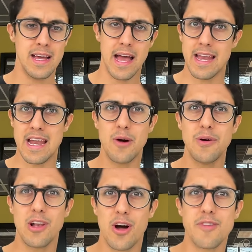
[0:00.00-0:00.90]
and now a
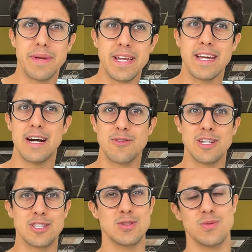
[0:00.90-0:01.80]
lot of media
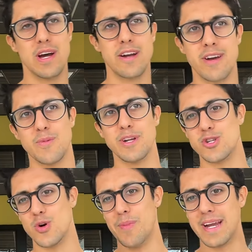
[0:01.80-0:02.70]
outlets do that, right? When
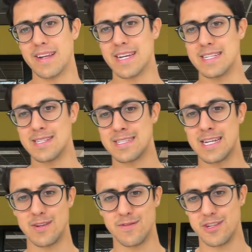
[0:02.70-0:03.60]
Joe Biden has a
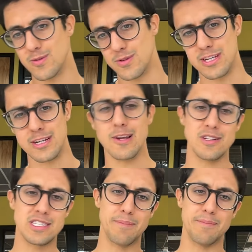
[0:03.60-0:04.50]
State of the Union or
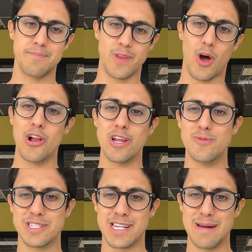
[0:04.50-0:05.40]
some
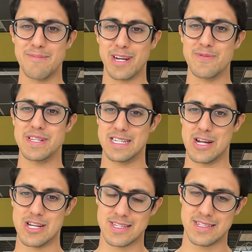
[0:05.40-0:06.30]
Hollywood celebrity wins an
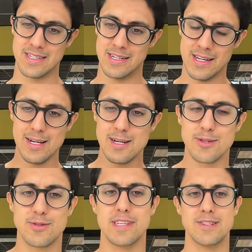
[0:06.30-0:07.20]
Oscar,
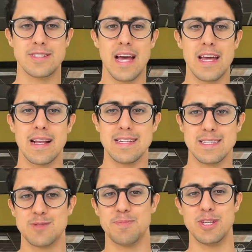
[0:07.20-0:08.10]
they just analyze
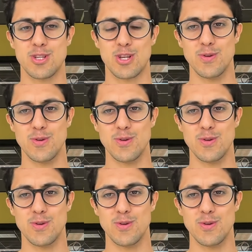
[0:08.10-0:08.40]
the speech through